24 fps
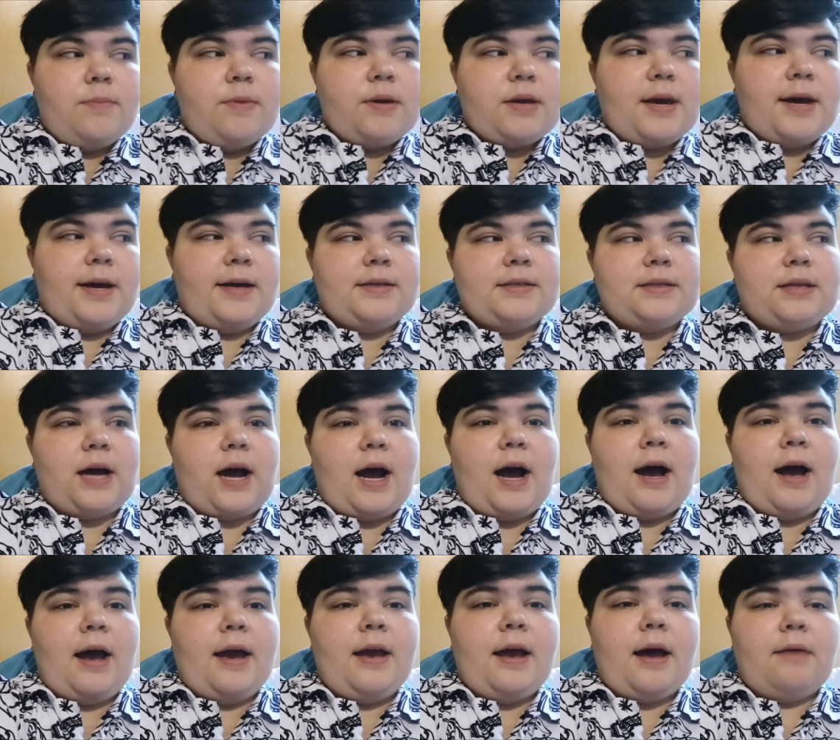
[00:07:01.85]
because
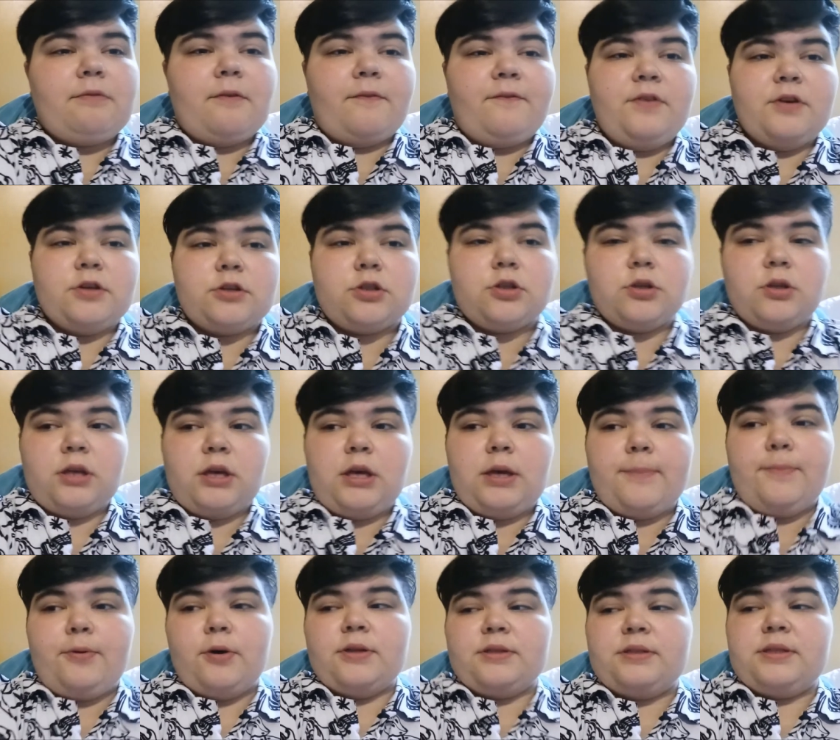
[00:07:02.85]
I have
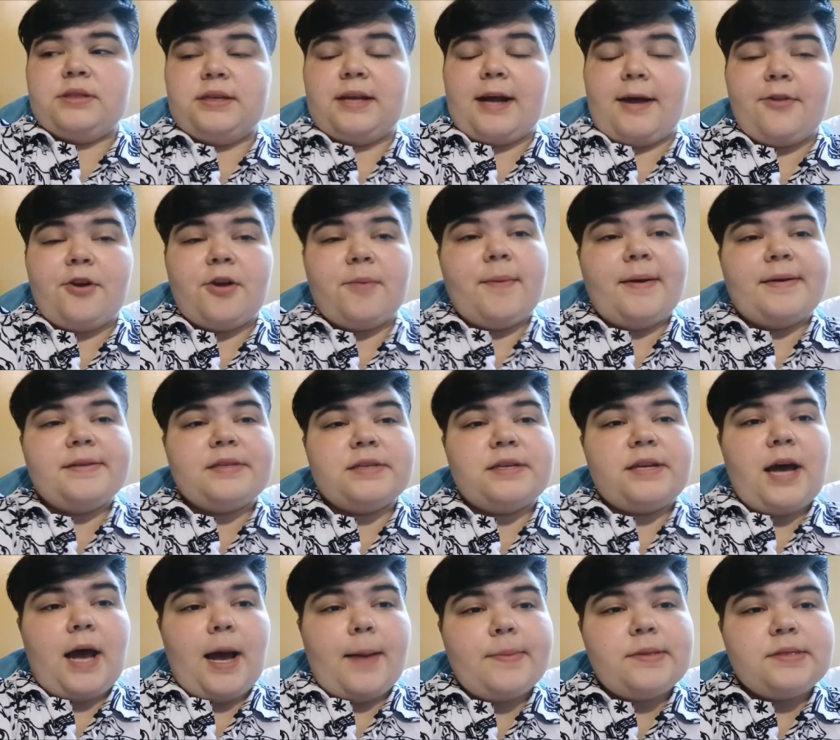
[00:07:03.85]
officially put together my
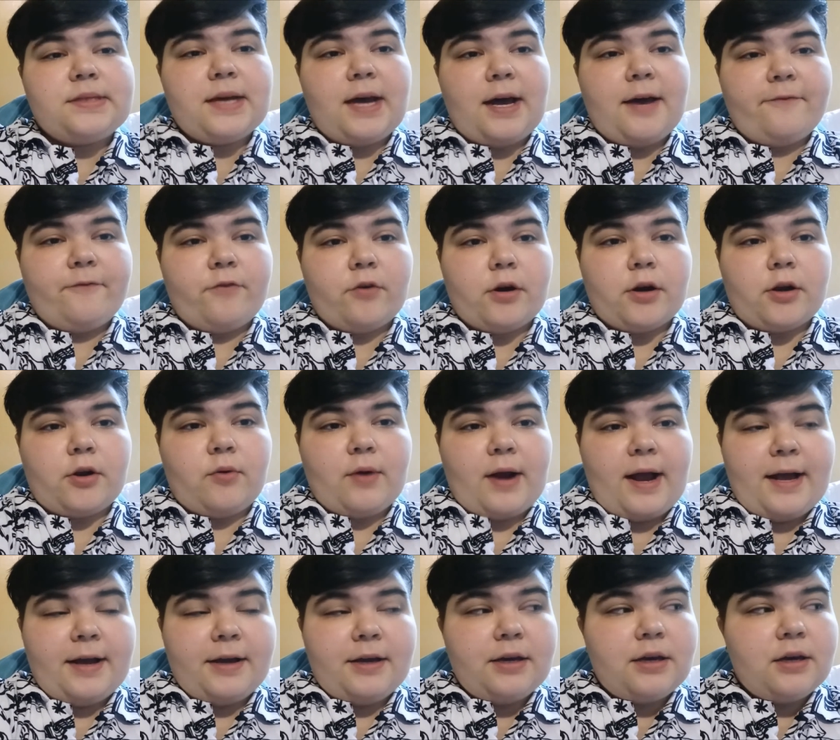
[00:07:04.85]
Zen habitat for
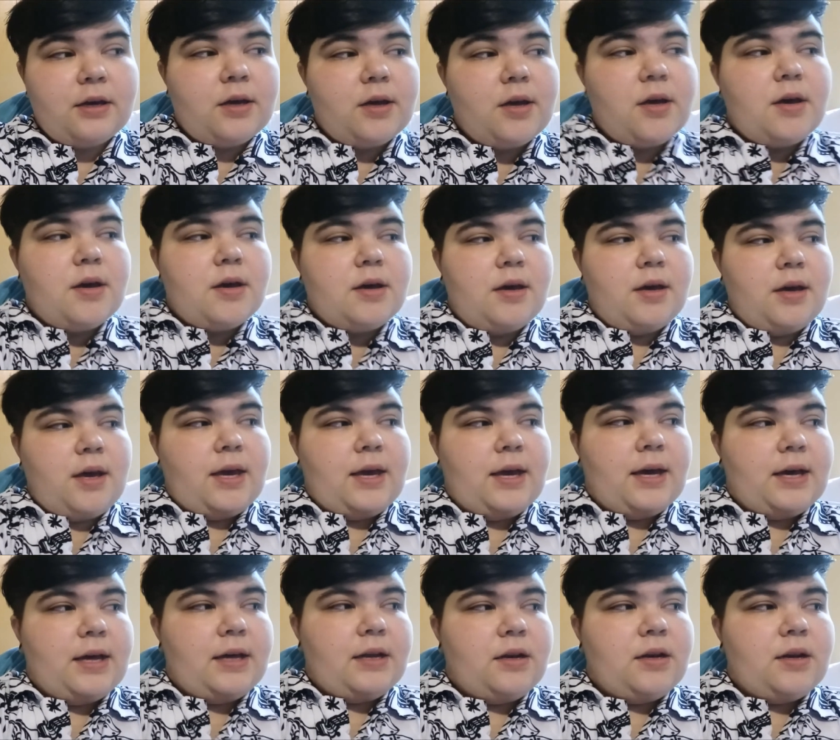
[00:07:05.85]
Greg
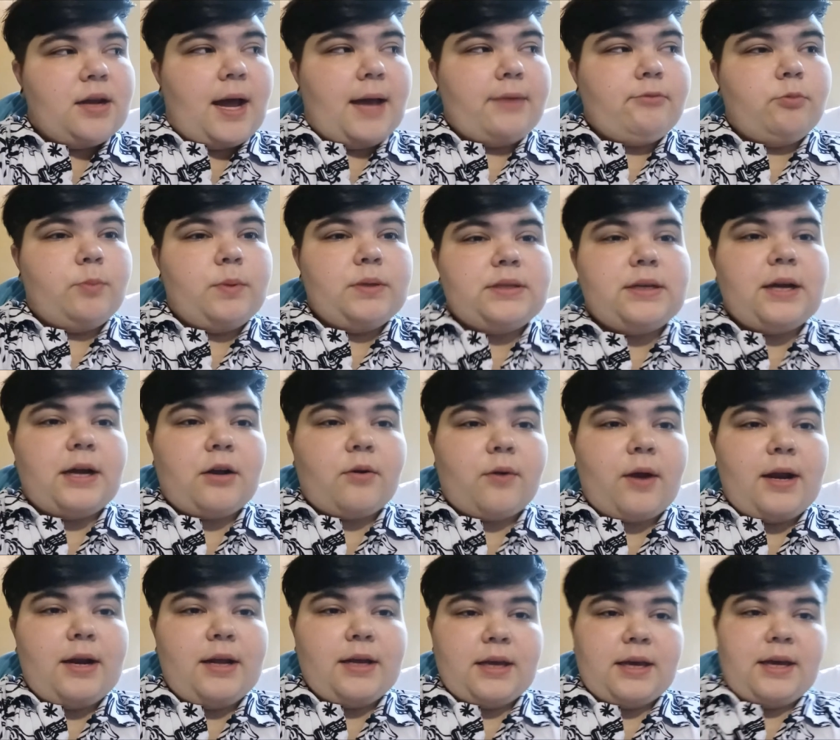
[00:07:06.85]
and I will be
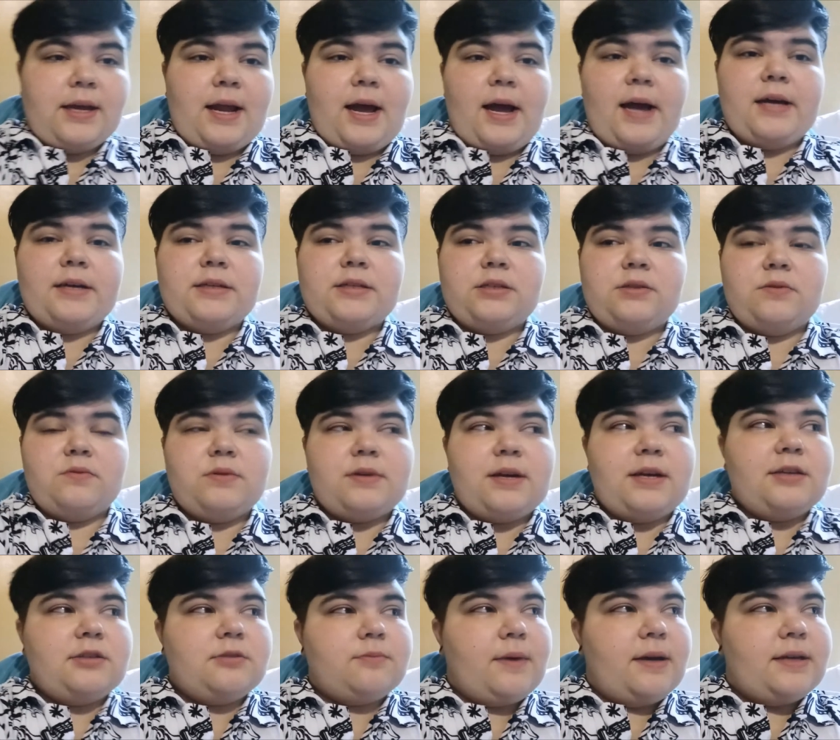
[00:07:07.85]
decorating it as soon
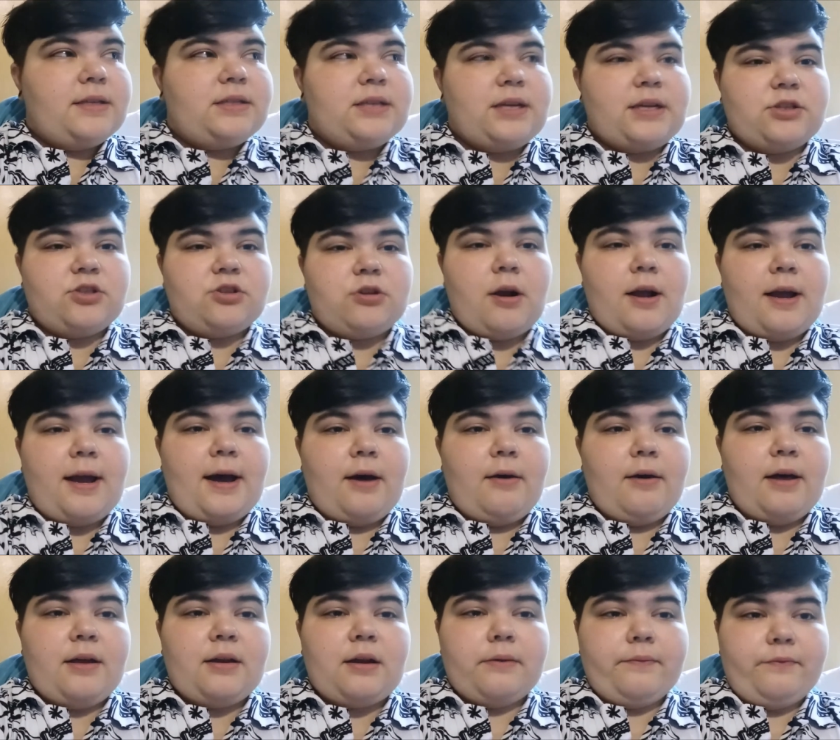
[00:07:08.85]
as my sticks dry
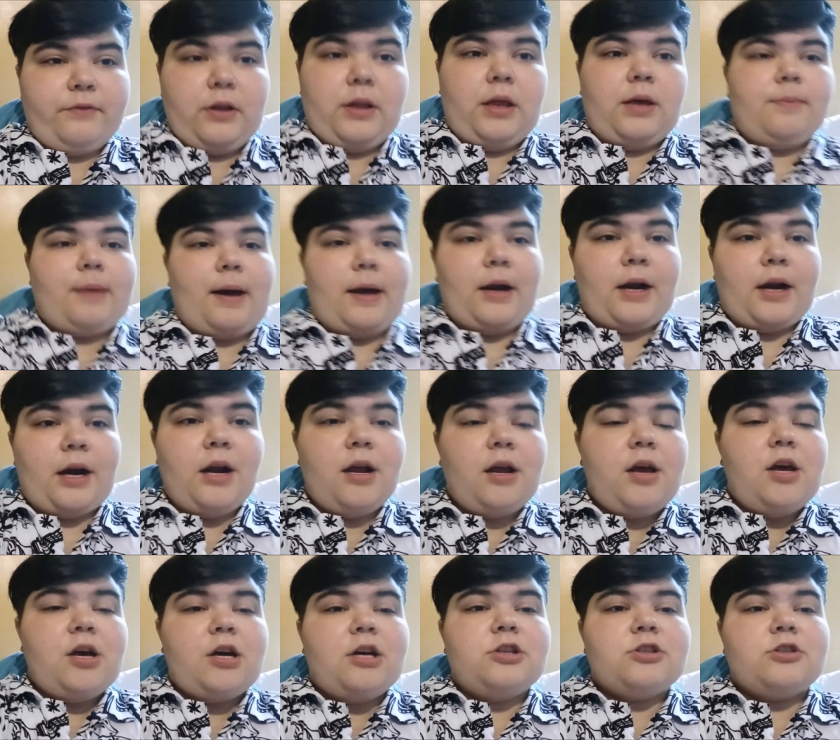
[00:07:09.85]
out and I'm feeling better.
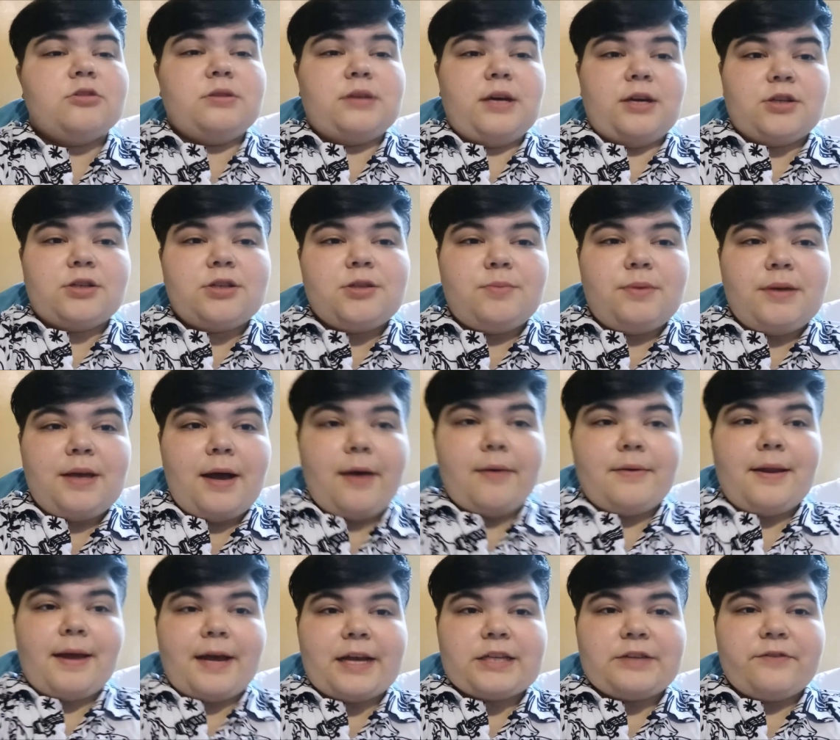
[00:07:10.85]
So that should be
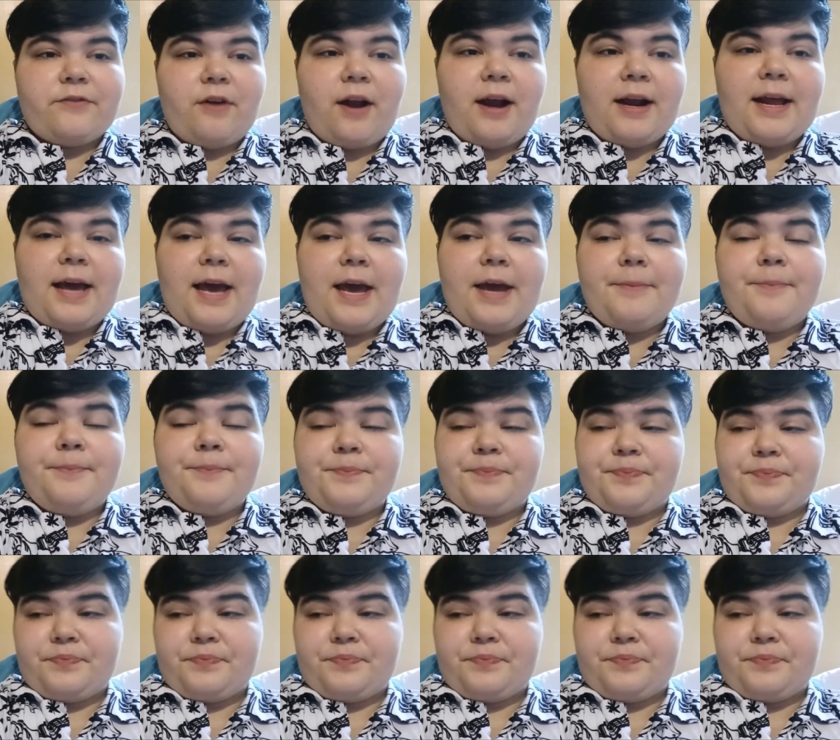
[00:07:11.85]
out next Friday.